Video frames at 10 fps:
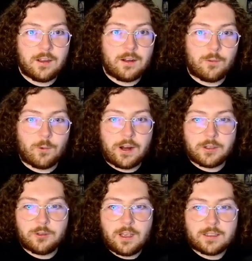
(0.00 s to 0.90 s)
rare
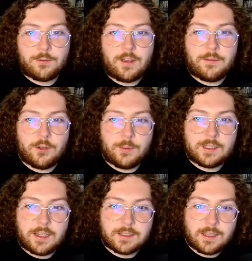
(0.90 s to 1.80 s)
2005 Newbie
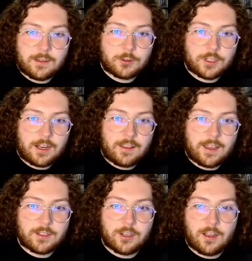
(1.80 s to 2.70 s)
Tech Sego Shadow the
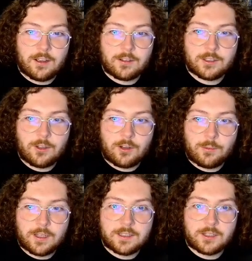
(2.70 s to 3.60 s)
Hedgehog Sony
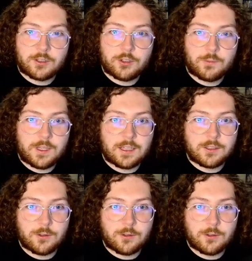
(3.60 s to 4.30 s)
PlayStation 2 PS2